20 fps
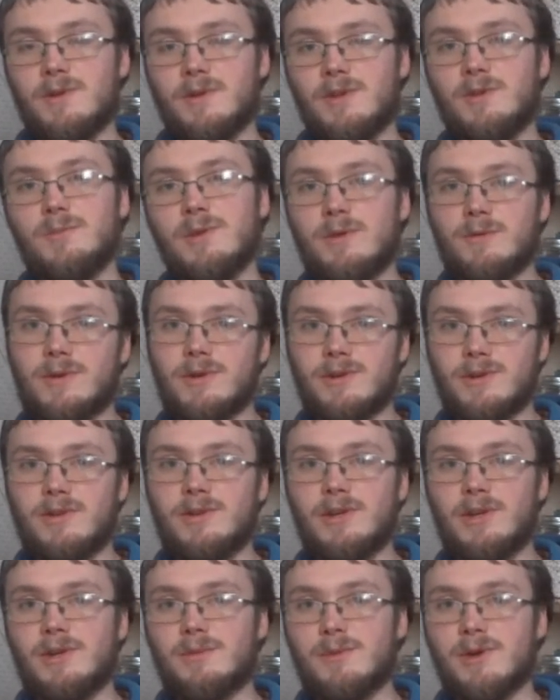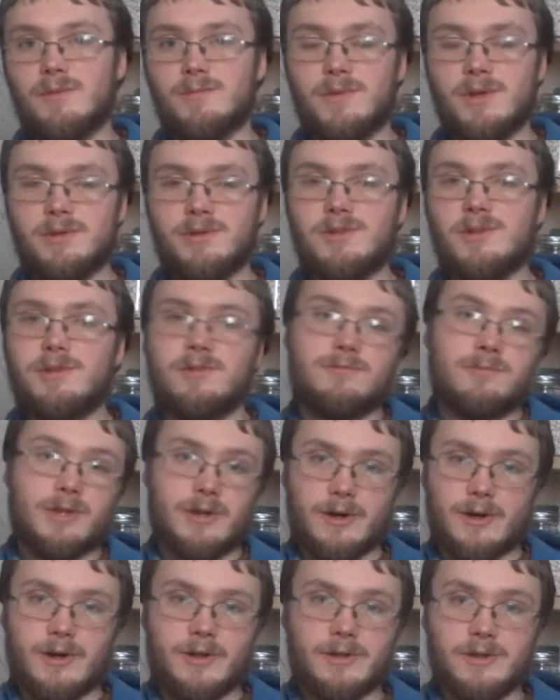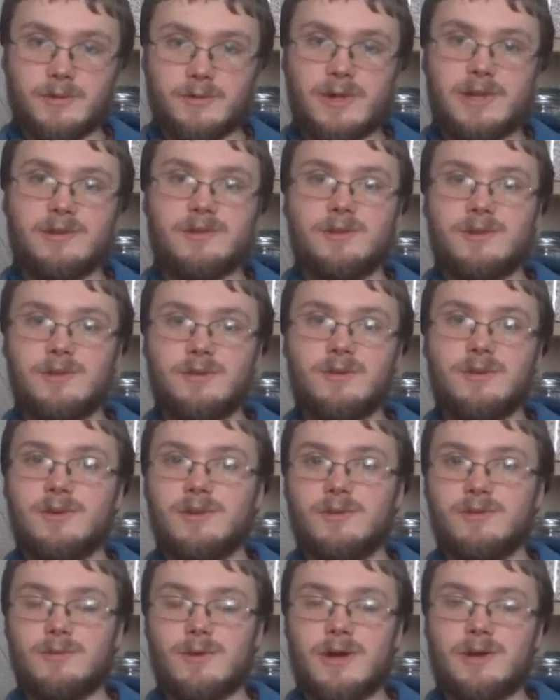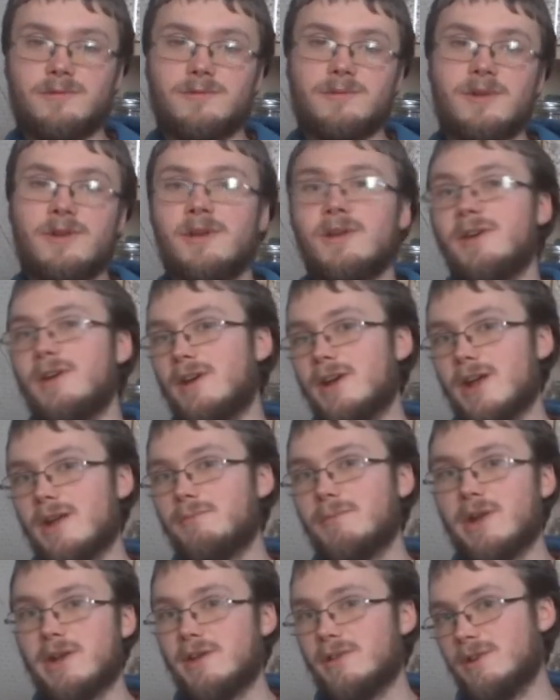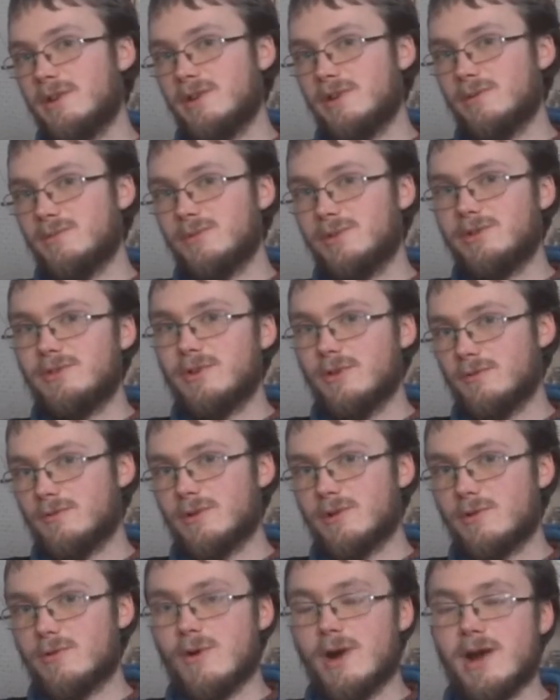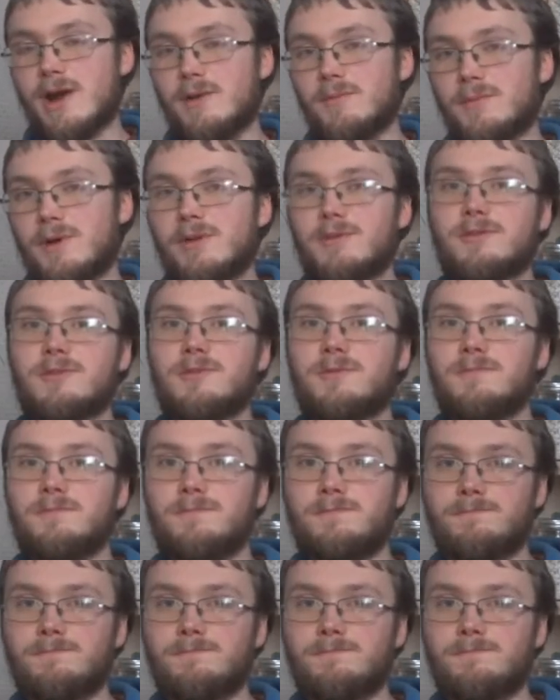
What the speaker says: You may want to think about mulching. There are other ways to do it as well, and many legumes don't require mulch.